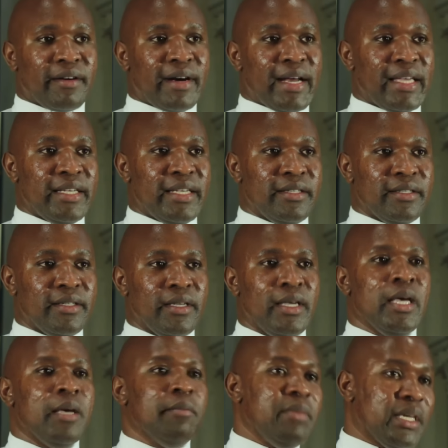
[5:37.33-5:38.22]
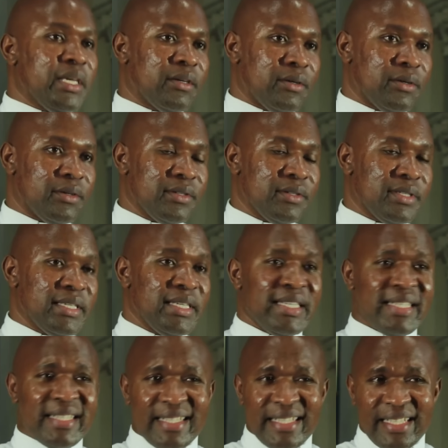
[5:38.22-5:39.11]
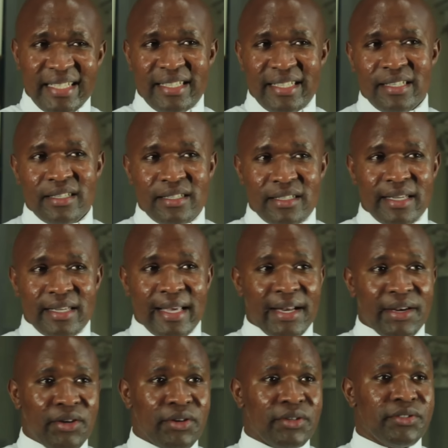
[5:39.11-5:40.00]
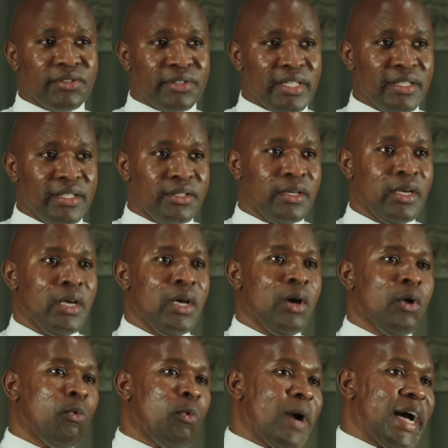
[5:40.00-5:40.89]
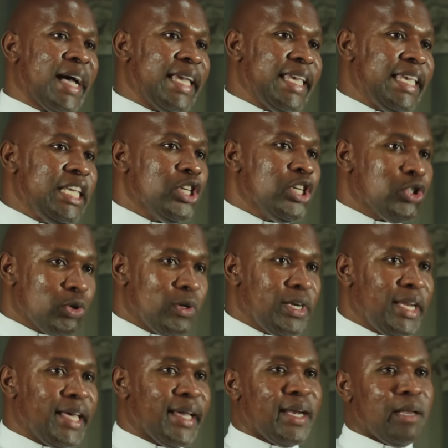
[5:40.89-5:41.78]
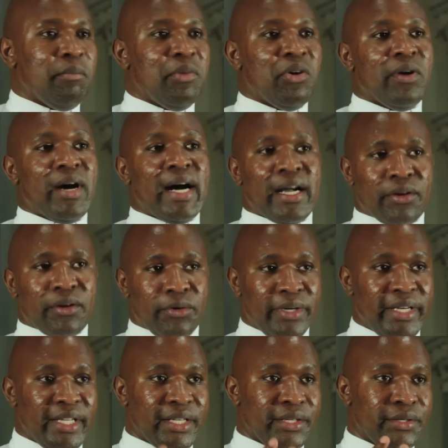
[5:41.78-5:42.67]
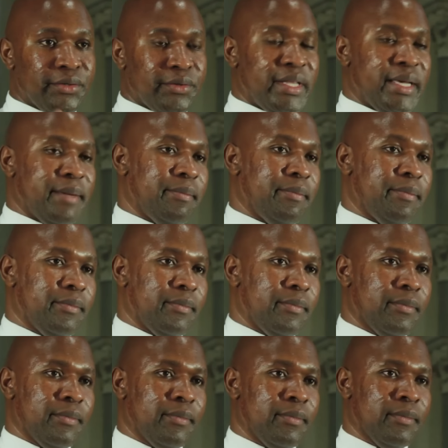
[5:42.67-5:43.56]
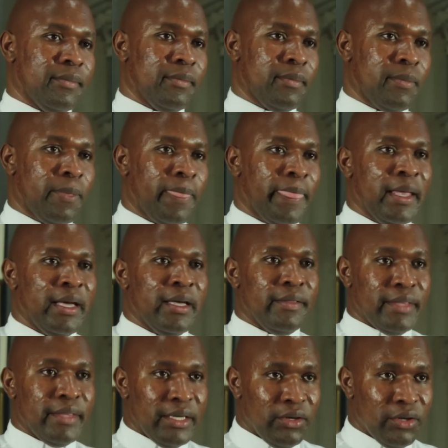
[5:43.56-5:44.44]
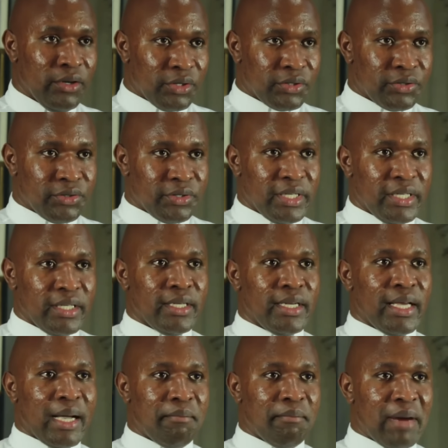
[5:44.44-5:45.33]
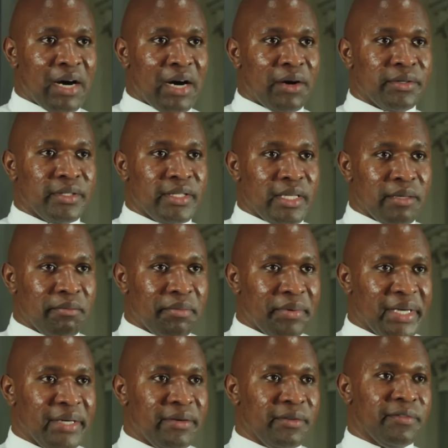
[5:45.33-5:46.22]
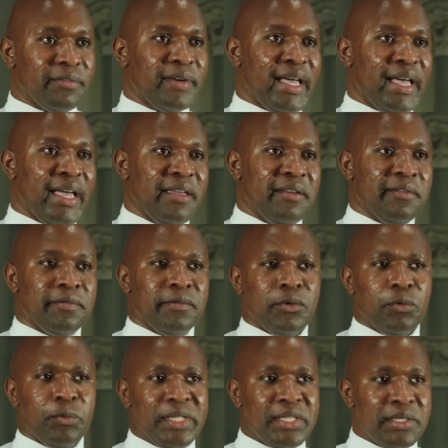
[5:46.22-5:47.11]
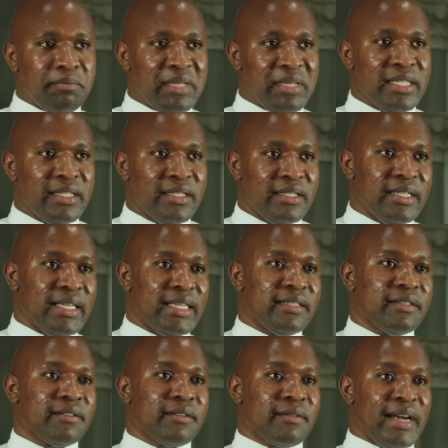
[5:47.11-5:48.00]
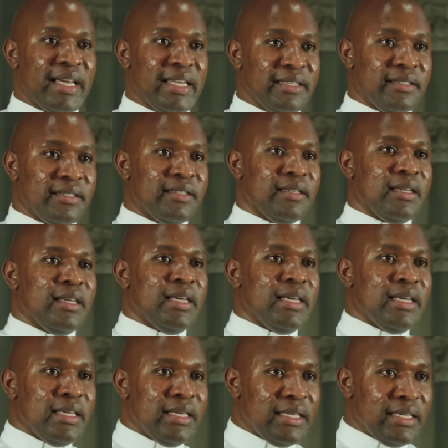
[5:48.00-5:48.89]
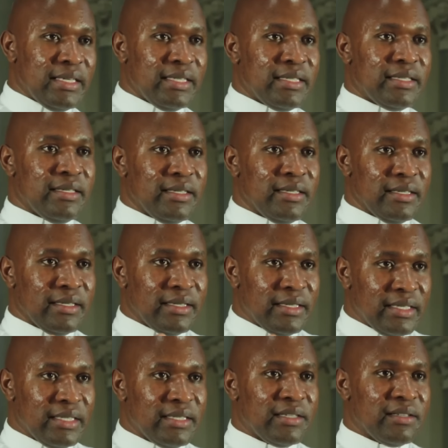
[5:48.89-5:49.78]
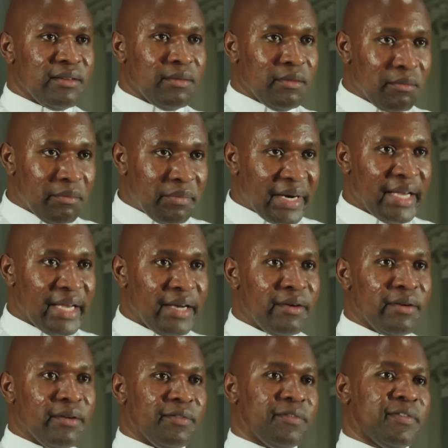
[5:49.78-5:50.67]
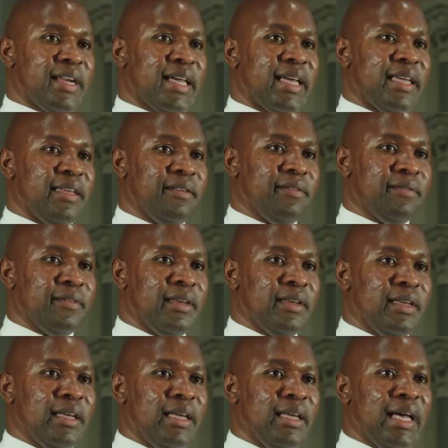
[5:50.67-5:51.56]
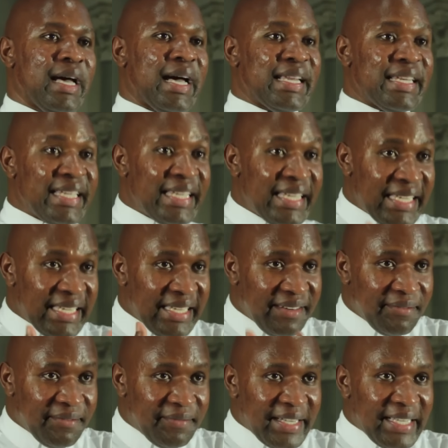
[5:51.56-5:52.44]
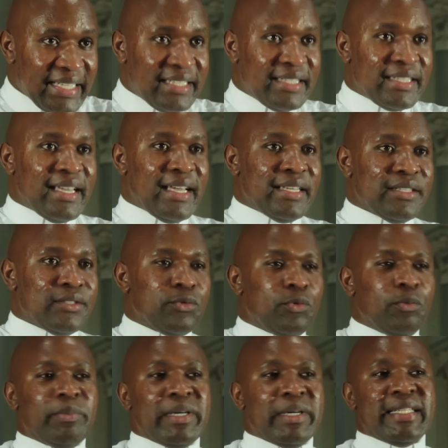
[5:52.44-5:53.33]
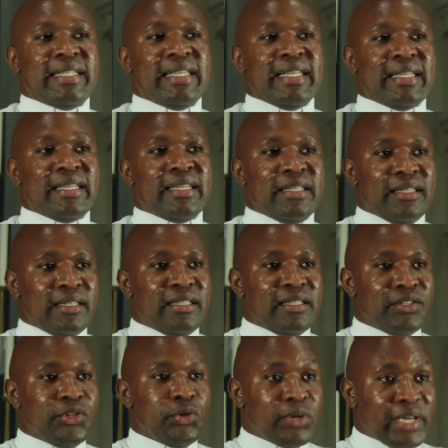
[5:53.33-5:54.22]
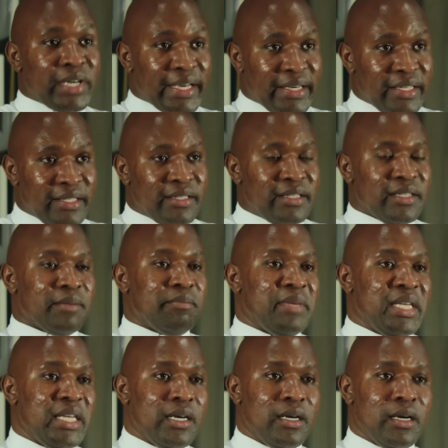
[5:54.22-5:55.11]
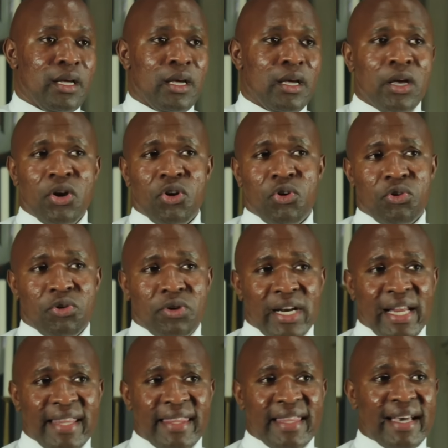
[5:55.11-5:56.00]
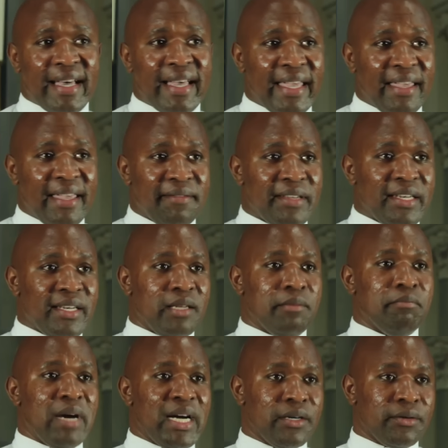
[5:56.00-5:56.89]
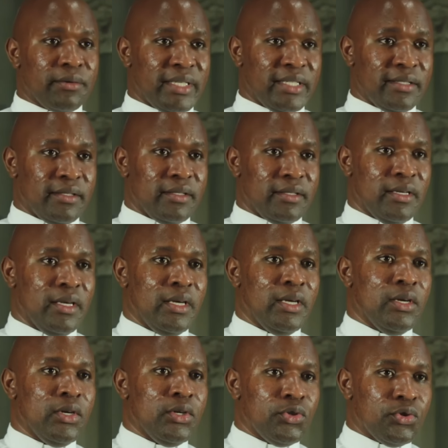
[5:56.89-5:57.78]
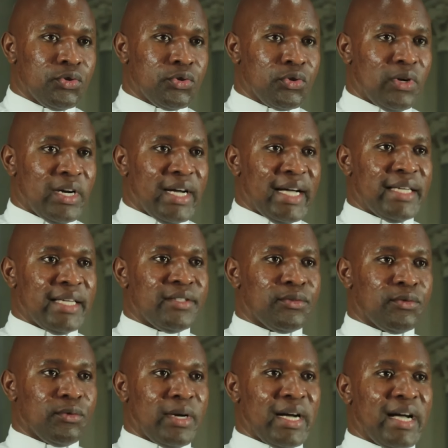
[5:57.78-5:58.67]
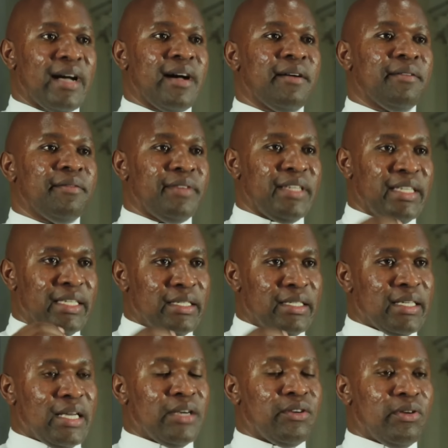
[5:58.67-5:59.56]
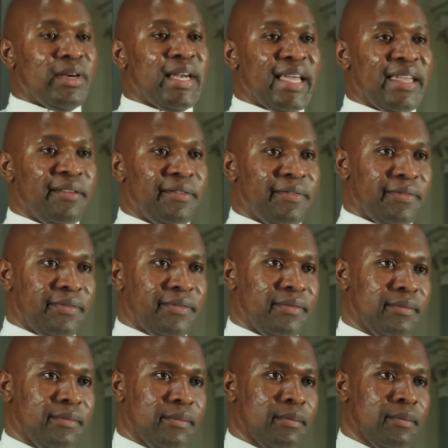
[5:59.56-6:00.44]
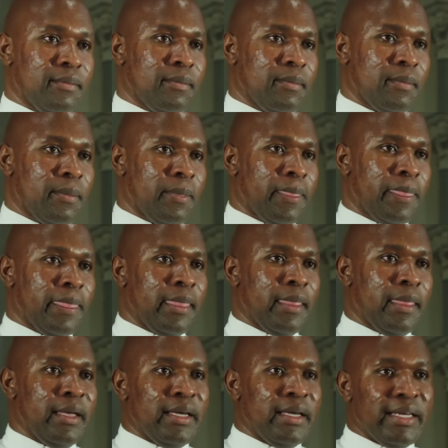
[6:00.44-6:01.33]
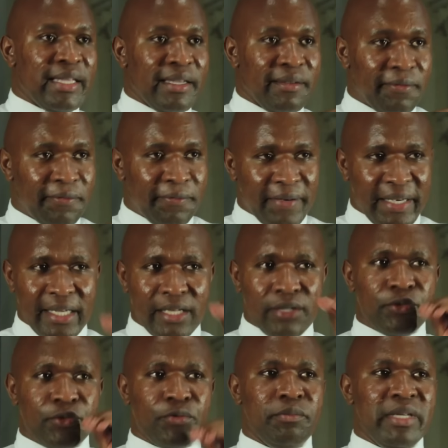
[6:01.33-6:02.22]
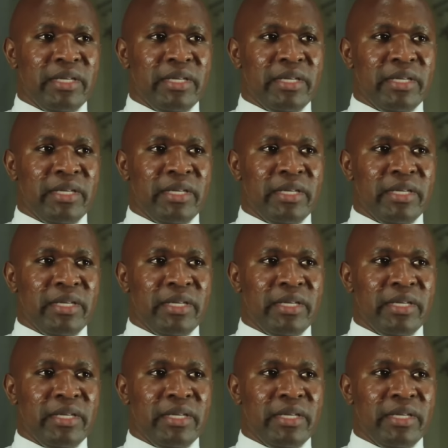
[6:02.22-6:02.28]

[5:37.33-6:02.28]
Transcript: Christ because his teachings and doctrines were intolerable according to them the doctrine about the bread of life, which means that Christ is this bread of life, and he invites us to partake in this Eucharistic meal, or rather heavenly banquet, so as to have eternal life. They fail to